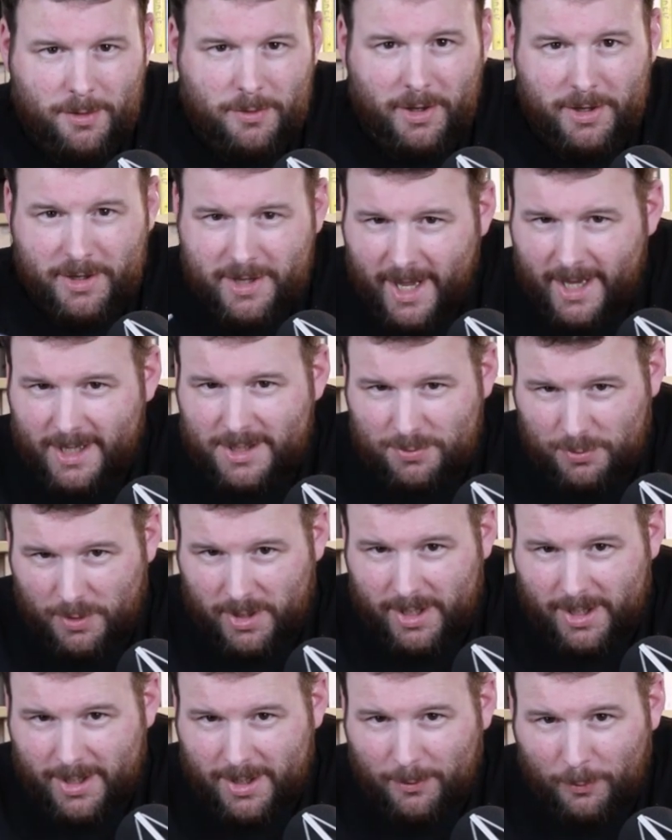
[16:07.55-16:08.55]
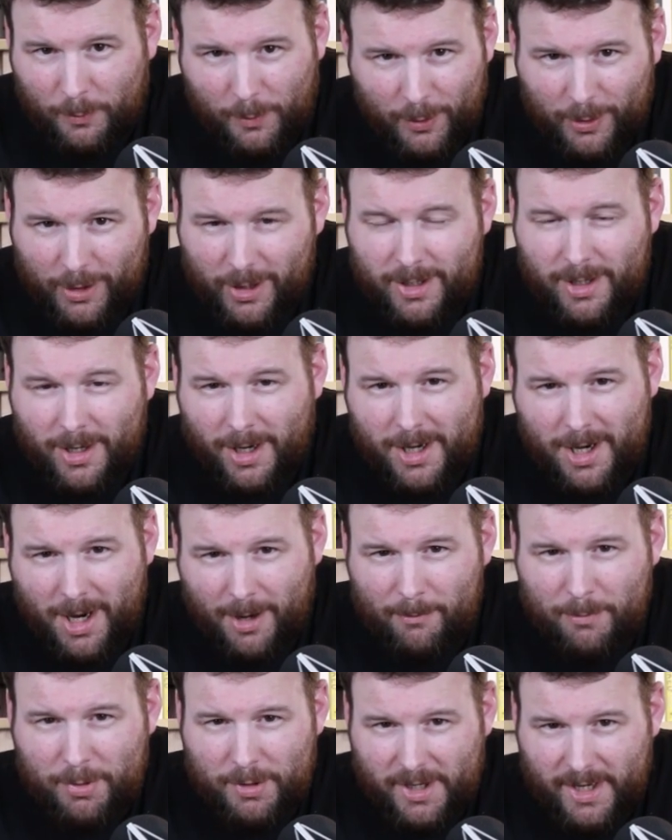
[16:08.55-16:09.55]
that next week we'll look at a
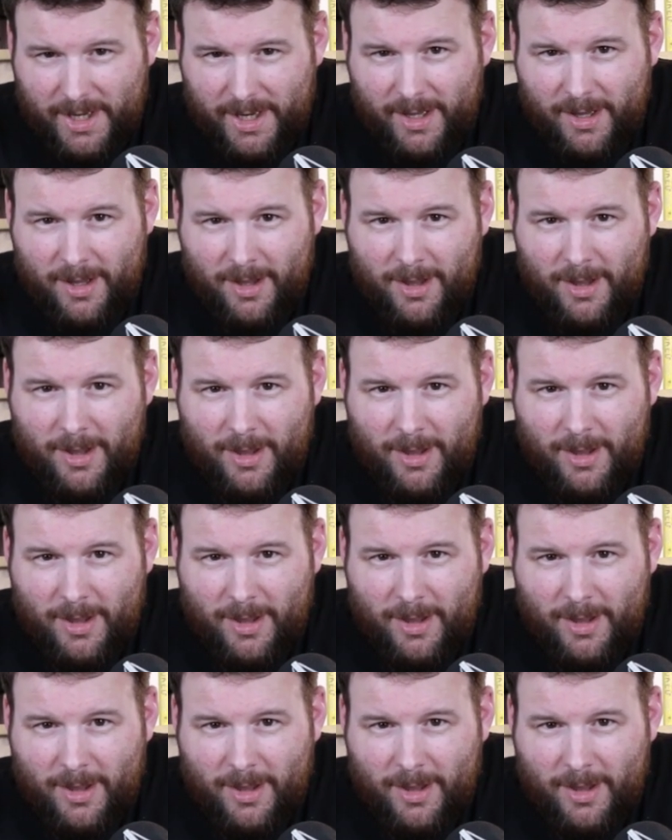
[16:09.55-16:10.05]
company